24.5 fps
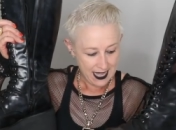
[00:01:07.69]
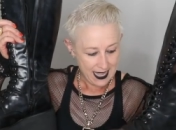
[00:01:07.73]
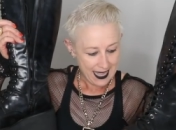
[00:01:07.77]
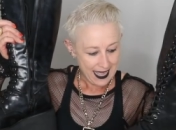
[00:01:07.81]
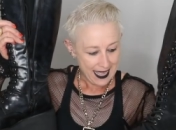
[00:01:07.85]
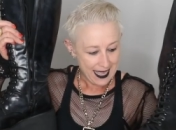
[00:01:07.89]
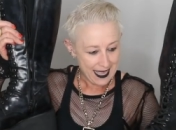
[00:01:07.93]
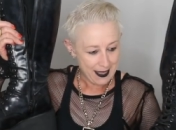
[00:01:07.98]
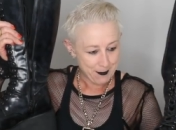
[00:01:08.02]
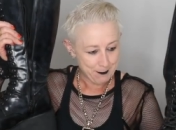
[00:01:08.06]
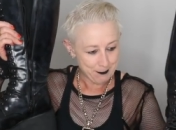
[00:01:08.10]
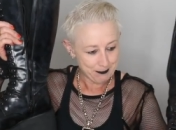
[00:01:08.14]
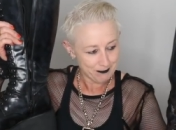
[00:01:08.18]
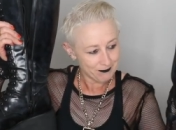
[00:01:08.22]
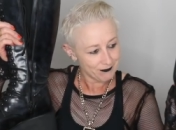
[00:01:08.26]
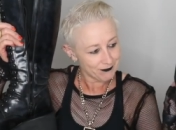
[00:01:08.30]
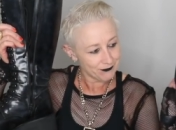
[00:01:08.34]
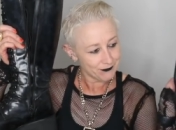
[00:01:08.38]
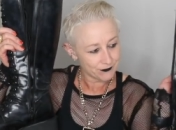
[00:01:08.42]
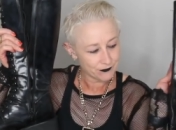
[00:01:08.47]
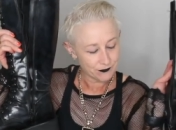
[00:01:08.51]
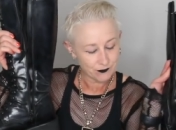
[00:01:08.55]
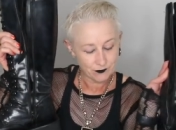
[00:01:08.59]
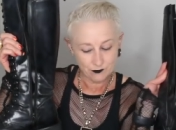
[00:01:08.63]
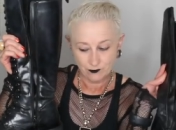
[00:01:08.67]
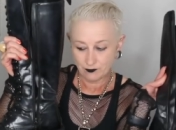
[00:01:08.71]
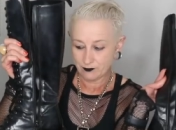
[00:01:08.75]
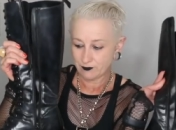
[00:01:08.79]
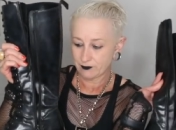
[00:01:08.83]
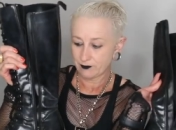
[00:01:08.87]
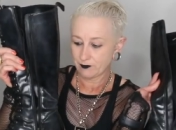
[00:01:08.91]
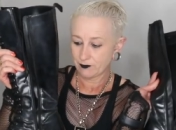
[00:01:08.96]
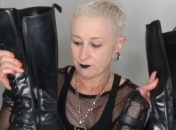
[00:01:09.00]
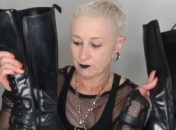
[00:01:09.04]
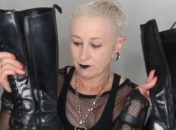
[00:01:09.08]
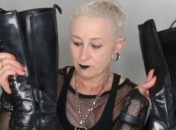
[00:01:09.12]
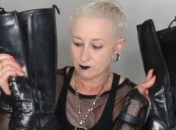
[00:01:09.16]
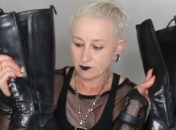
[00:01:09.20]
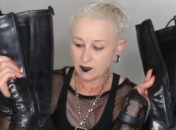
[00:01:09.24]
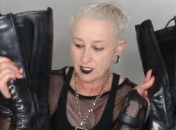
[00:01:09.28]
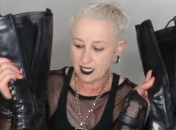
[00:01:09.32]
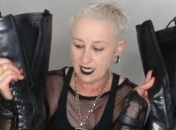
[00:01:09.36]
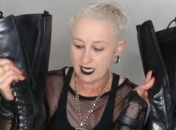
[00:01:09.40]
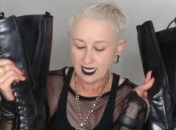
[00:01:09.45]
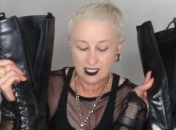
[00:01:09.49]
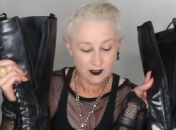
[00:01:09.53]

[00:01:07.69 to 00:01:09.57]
And um, she drives a manual. Yeah,